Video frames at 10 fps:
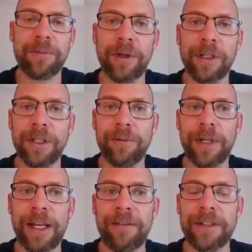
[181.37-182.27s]
model, you
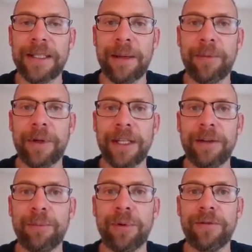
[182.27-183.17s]
would have a separate
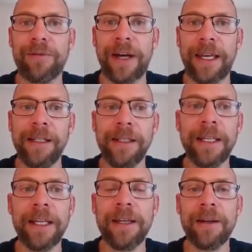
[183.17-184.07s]
input file
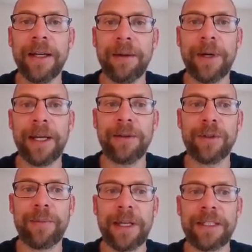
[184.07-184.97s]
where you
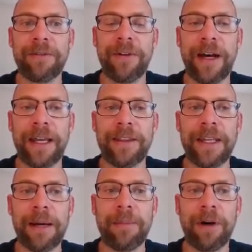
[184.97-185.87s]
specify the
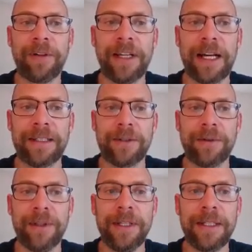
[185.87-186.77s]
number of classes. So
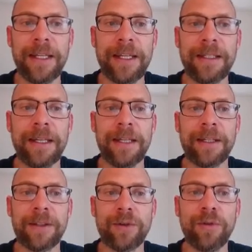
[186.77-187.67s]
in this case,
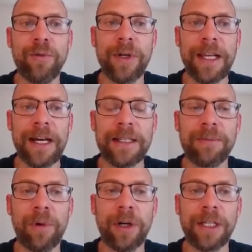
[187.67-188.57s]
it's a two
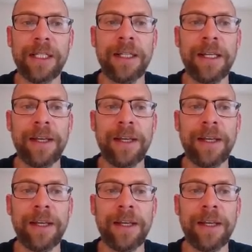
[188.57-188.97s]
class model.